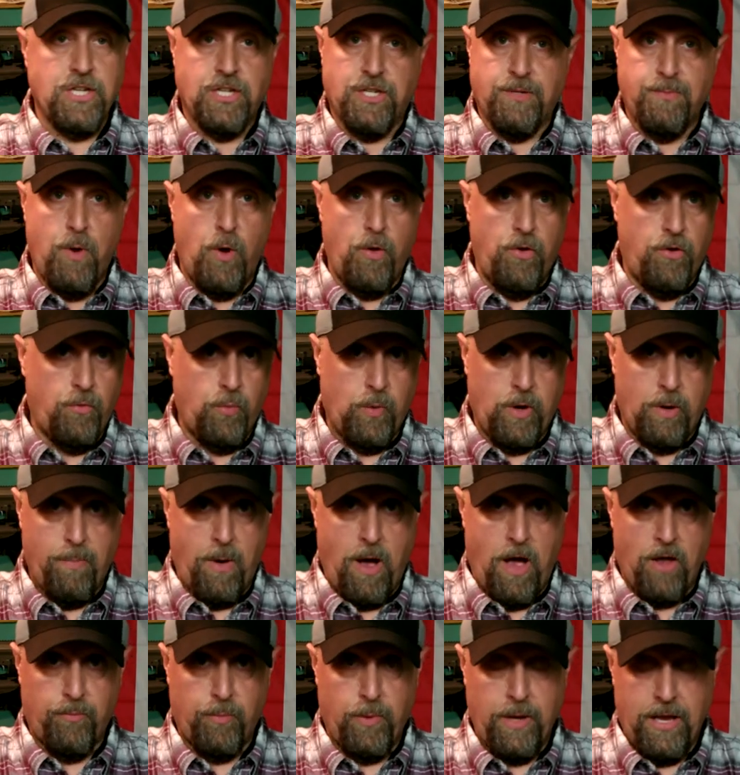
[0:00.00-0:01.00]
as smooth as we could
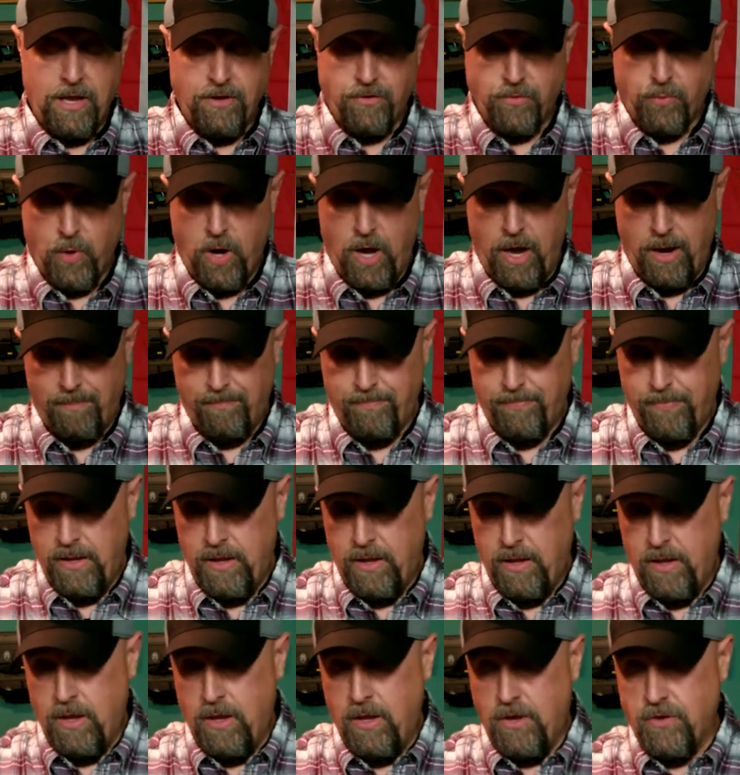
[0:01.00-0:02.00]
possibly get to run
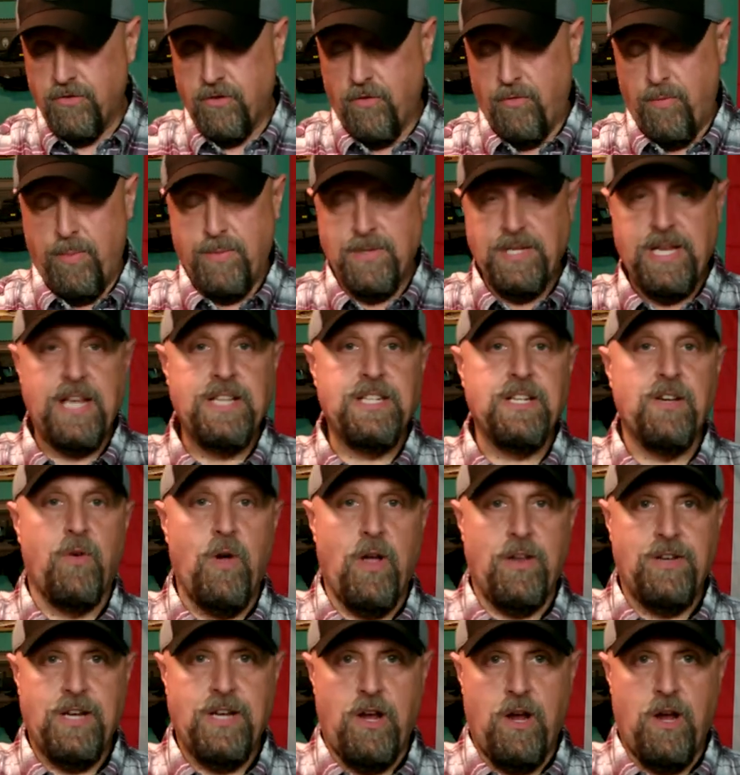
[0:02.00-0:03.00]
so from a testing
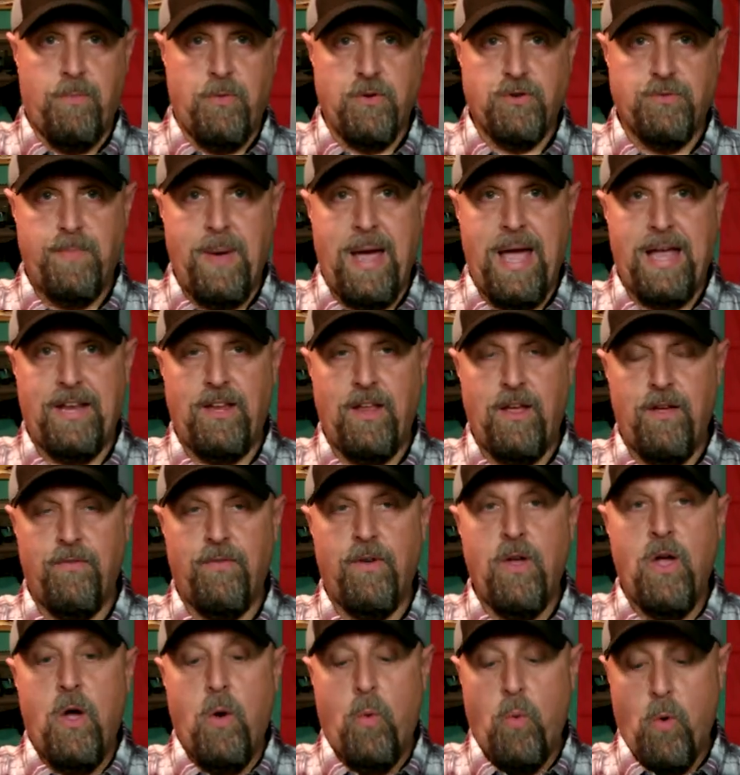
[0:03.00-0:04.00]
criteria perspective
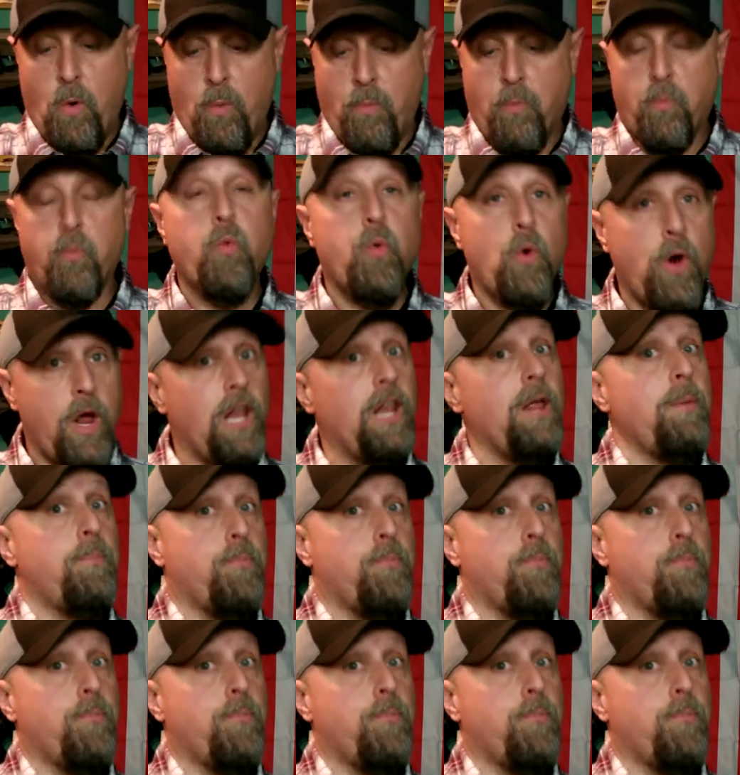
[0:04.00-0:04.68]
we're really